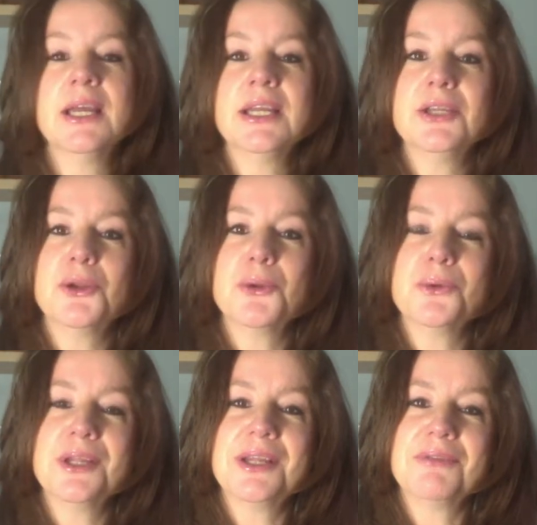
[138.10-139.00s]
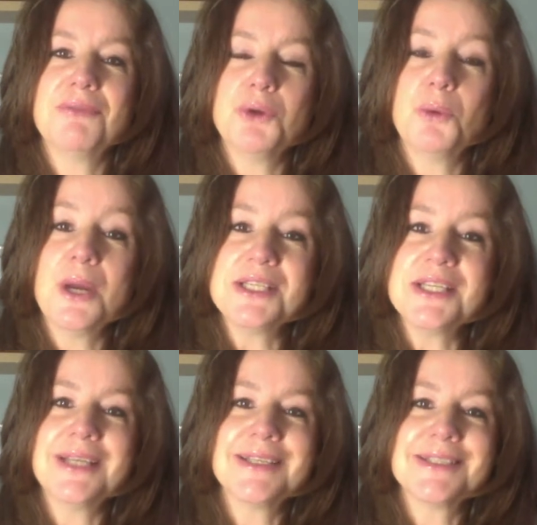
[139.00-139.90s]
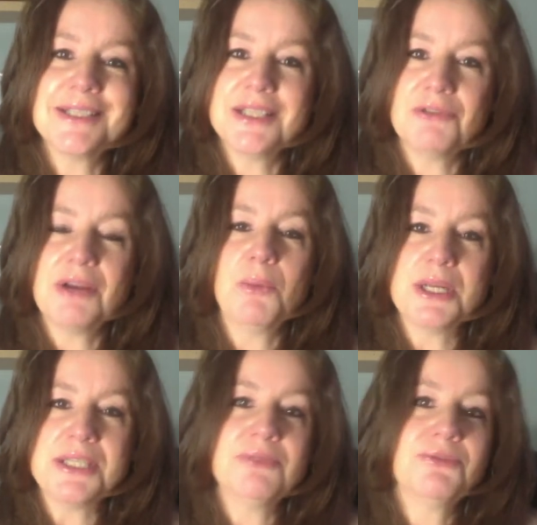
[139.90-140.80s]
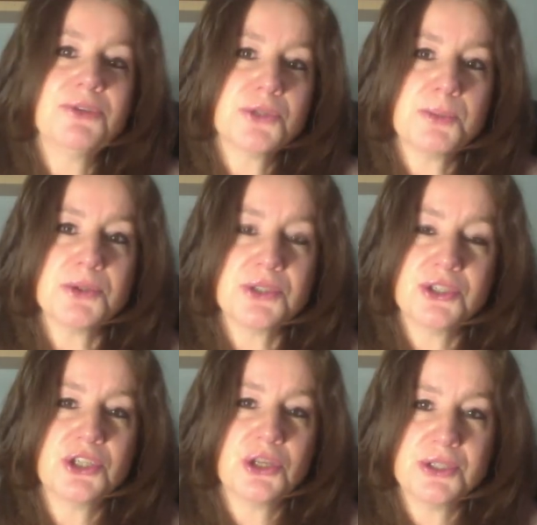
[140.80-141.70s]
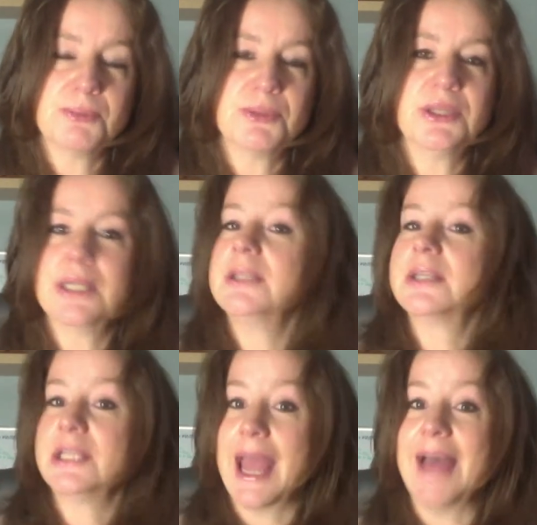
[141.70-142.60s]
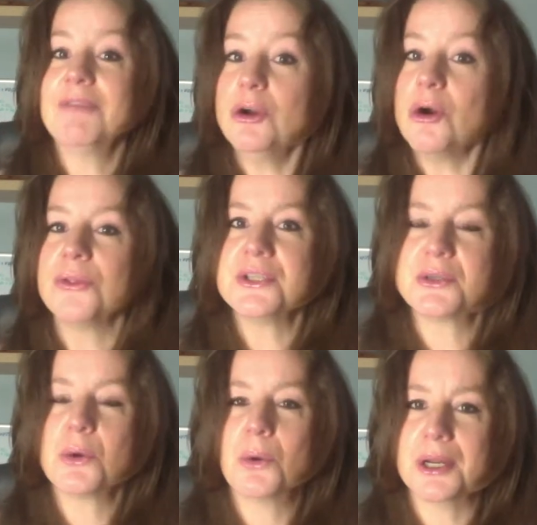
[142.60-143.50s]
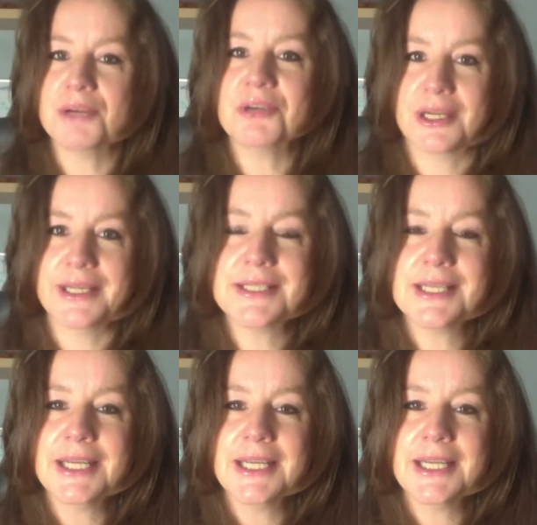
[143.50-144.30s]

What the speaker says: If you're waiting and sitting around waiting for your sponsor to show you something, then you haven't got this quite right.